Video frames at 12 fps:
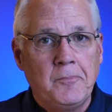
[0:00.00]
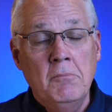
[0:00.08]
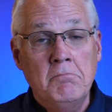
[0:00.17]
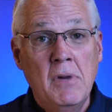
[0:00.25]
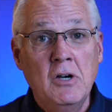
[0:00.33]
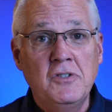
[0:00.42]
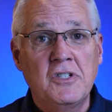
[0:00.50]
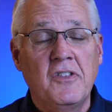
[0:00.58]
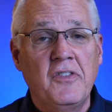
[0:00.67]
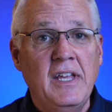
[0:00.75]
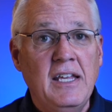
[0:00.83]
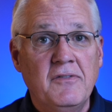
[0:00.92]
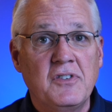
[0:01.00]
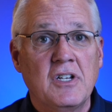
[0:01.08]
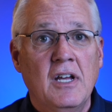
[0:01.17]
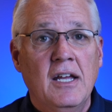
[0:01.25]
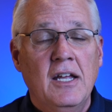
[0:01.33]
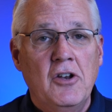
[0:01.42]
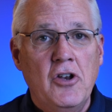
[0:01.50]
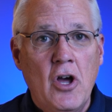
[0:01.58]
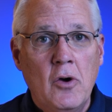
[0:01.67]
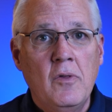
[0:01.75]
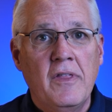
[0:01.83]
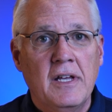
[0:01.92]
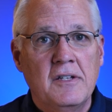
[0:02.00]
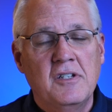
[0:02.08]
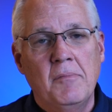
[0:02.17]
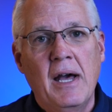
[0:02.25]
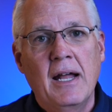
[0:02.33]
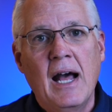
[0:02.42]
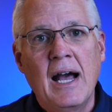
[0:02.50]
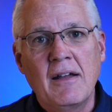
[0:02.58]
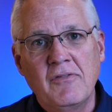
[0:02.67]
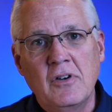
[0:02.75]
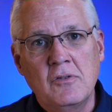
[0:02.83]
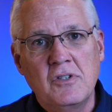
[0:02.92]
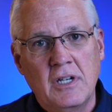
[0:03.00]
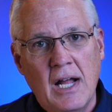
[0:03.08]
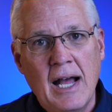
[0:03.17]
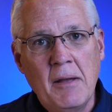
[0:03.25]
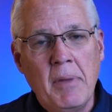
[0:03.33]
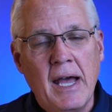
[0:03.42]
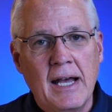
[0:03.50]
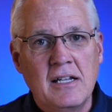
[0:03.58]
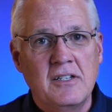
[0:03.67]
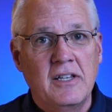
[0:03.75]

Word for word: Most thieves know this about iPhones and iPads,